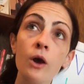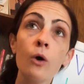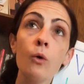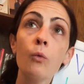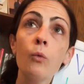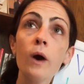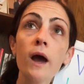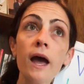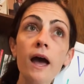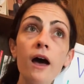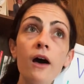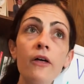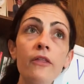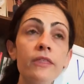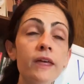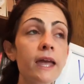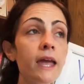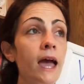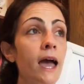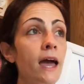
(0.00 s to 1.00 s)
Well,
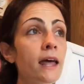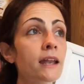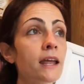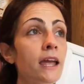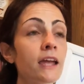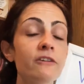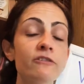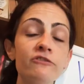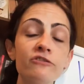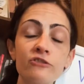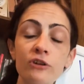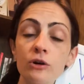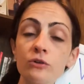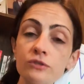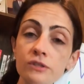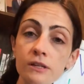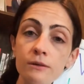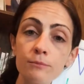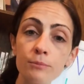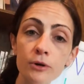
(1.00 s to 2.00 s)
they had a
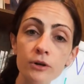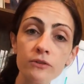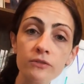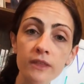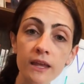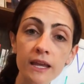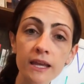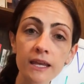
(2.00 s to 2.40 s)
frozen birthday